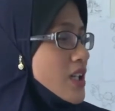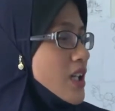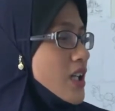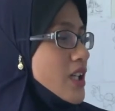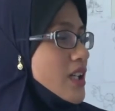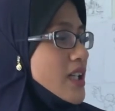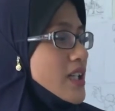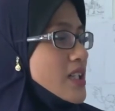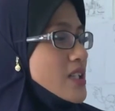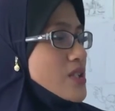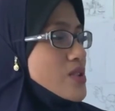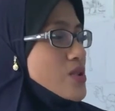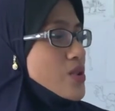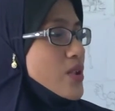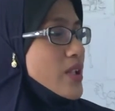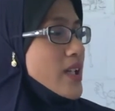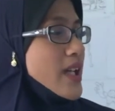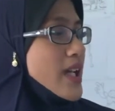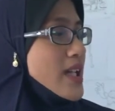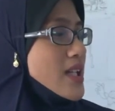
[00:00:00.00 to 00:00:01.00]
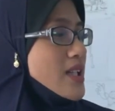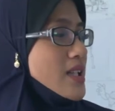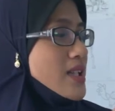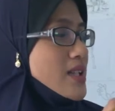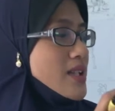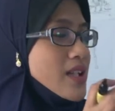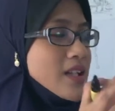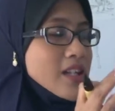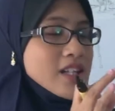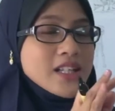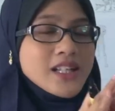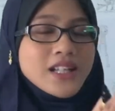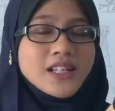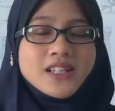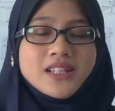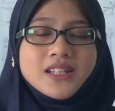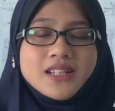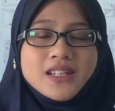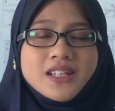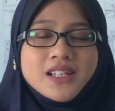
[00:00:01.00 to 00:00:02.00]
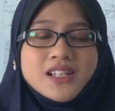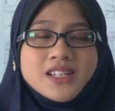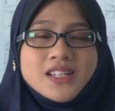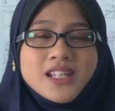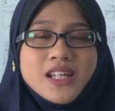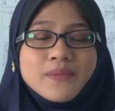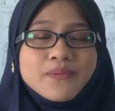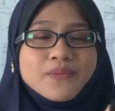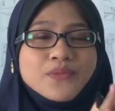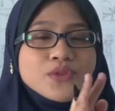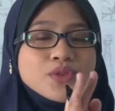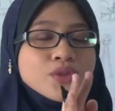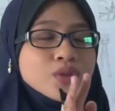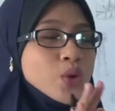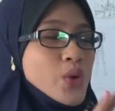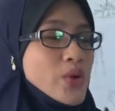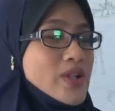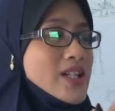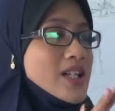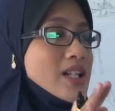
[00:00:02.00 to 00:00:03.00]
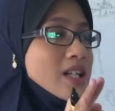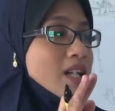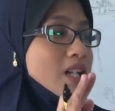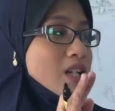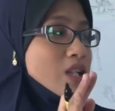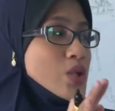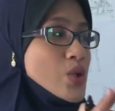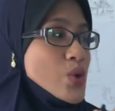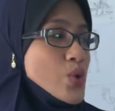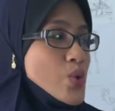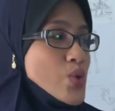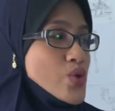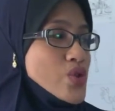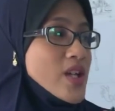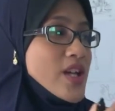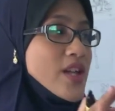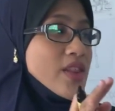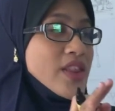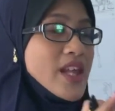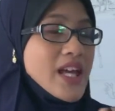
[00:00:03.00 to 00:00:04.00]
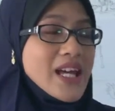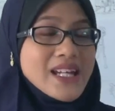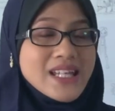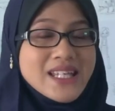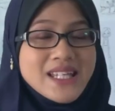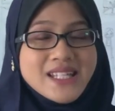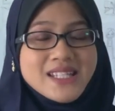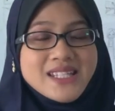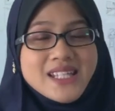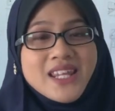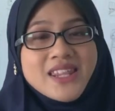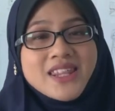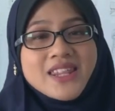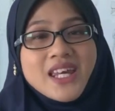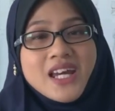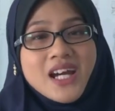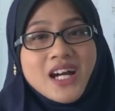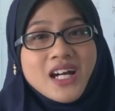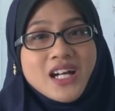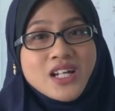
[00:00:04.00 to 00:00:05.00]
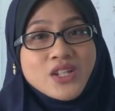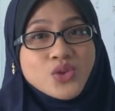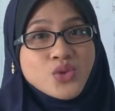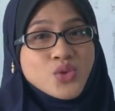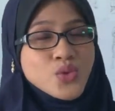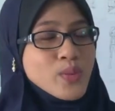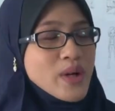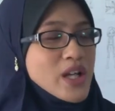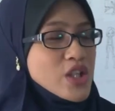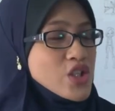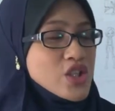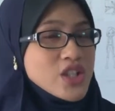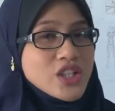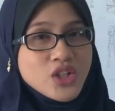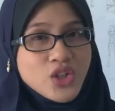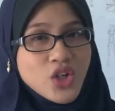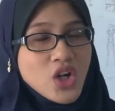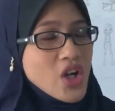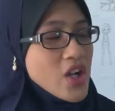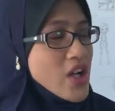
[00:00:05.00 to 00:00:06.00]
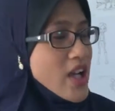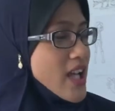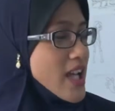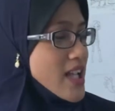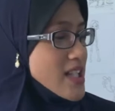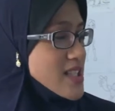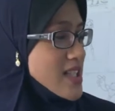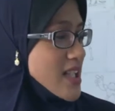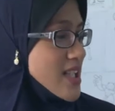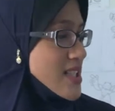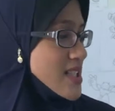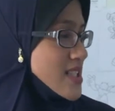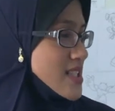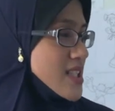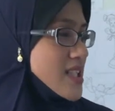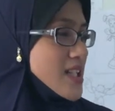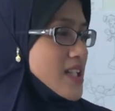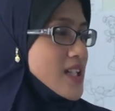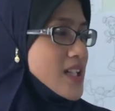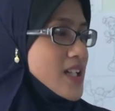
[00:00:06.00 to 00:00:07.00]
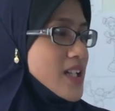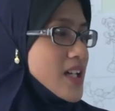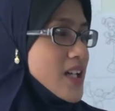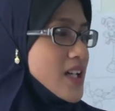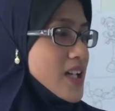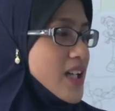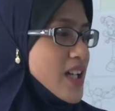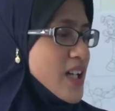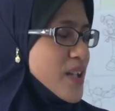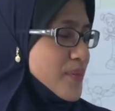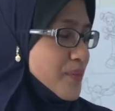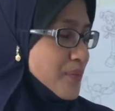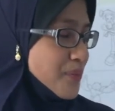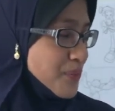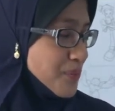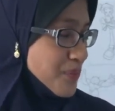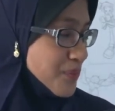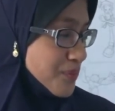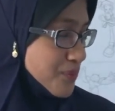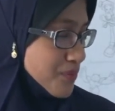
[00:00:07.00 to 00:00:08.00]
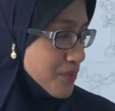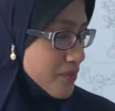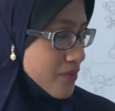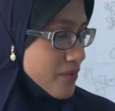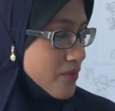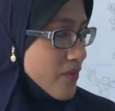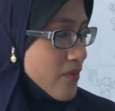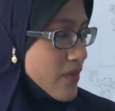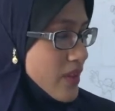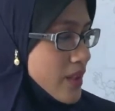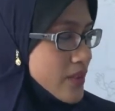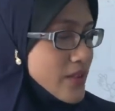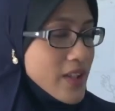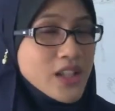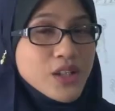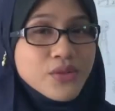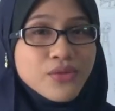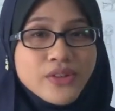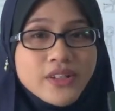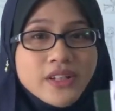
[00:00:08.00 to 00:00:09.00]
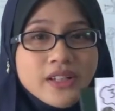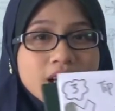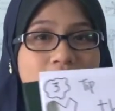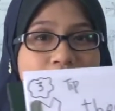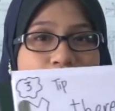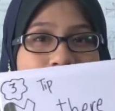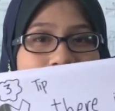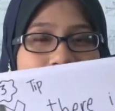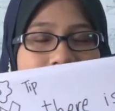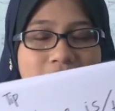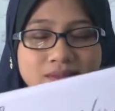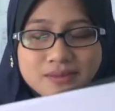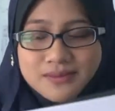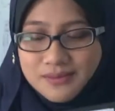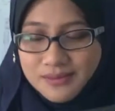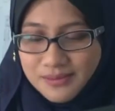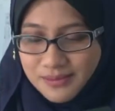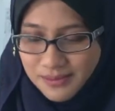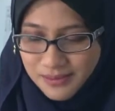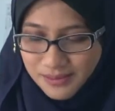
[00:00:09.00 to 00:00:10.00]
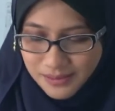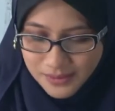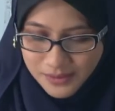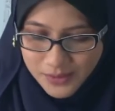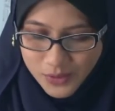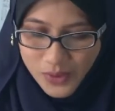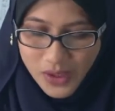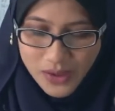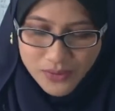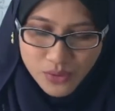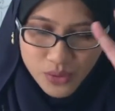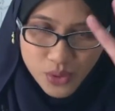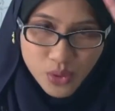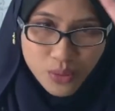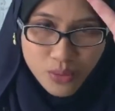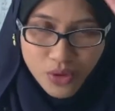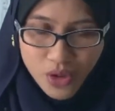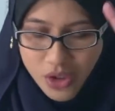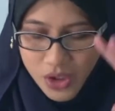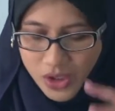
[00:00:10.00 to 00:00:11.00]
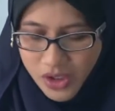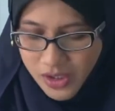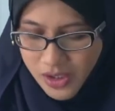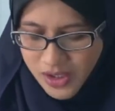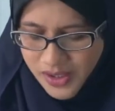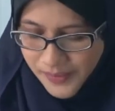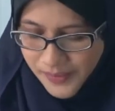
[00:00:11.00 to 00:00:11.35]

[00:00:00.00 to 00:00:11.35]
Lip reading: Alright, so again, the third tip, don't use there is and there are too much in your essays. Okay, ready for the next one? We have two more.